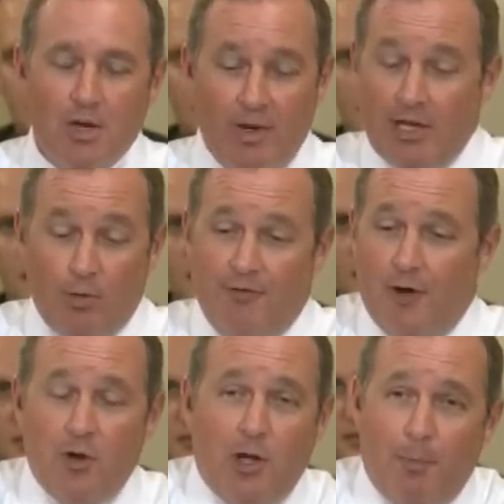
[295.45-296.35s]
We can
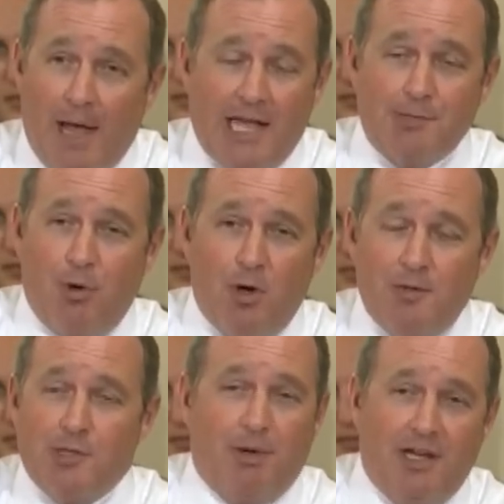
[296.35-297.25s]
revoke their
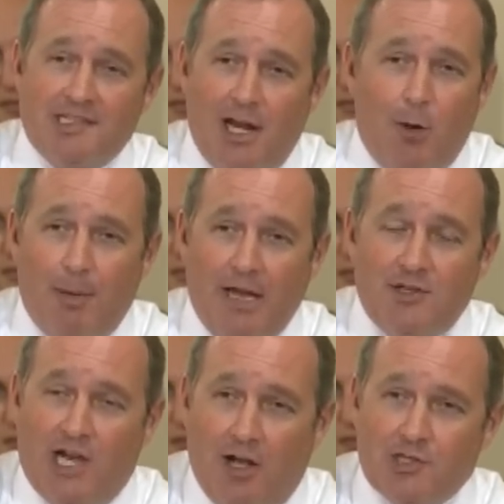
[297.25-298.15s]
passport just because they don't pay
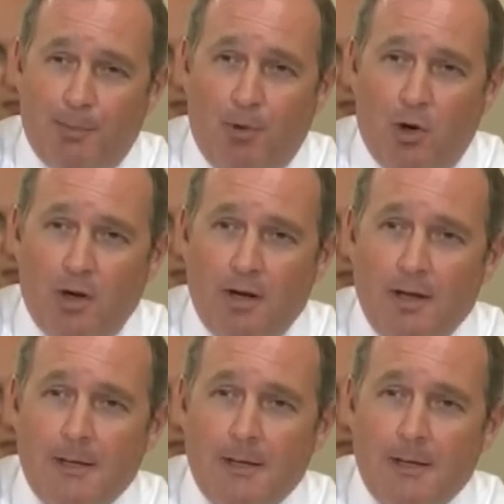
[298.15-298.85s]
child support.